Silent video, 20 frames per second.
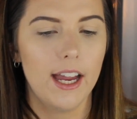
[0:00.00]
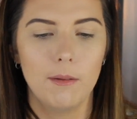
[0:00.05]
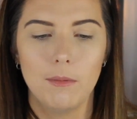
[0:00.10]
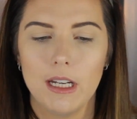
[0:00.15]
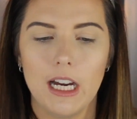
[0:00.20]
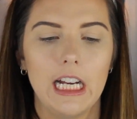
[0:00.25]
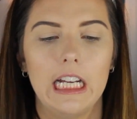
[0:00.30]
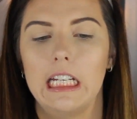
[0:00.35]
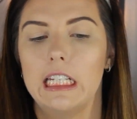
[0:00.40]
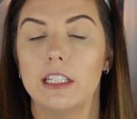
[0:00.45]
I'm
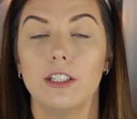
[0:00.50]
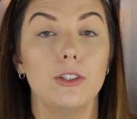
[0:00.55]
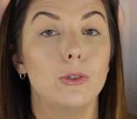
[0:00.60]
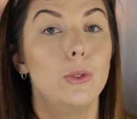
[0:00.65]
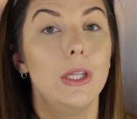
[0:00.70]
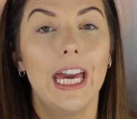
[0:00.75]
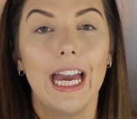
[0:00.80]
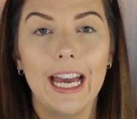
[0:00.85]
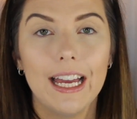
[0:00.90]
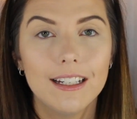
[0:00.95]
not gonna
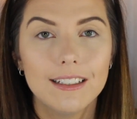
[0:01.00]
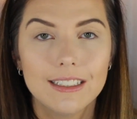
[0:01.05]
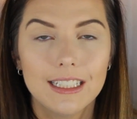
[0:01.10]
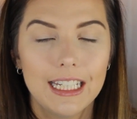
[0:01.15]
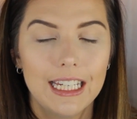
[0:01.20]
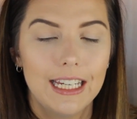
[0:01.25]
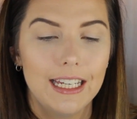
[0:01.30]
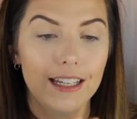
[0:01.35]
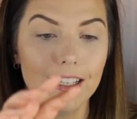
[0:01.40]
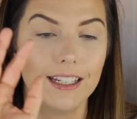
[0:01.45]
do that
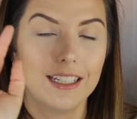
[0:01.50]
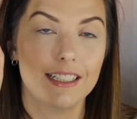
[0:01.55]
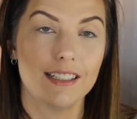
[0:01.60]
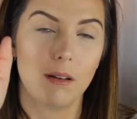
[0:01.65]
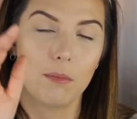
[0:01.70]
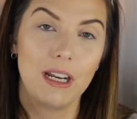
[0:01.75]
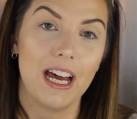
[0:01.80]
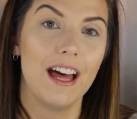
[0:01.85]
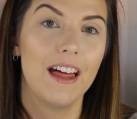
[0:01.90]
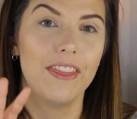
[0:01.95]
because
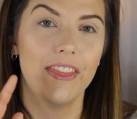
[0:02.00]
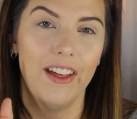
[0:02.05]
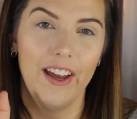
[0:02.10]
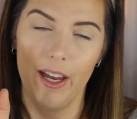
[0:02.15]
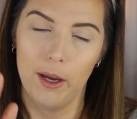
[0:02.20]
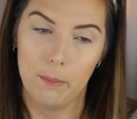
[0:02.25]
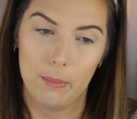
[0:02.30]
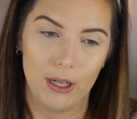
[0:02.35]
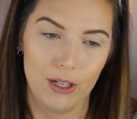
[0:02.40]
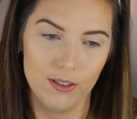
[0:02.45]
I'm not
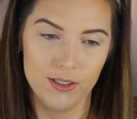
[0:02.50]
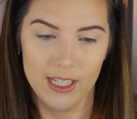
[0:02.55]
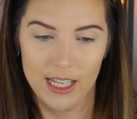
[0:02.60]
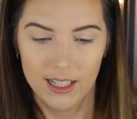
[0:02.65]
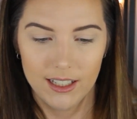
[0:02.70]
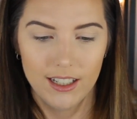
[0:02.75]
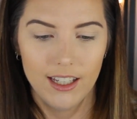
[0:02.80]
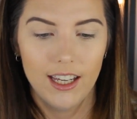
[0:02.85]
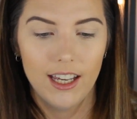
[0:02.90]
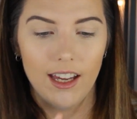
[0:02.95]
that
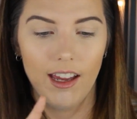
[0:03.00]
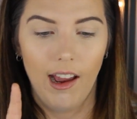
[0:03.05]
person.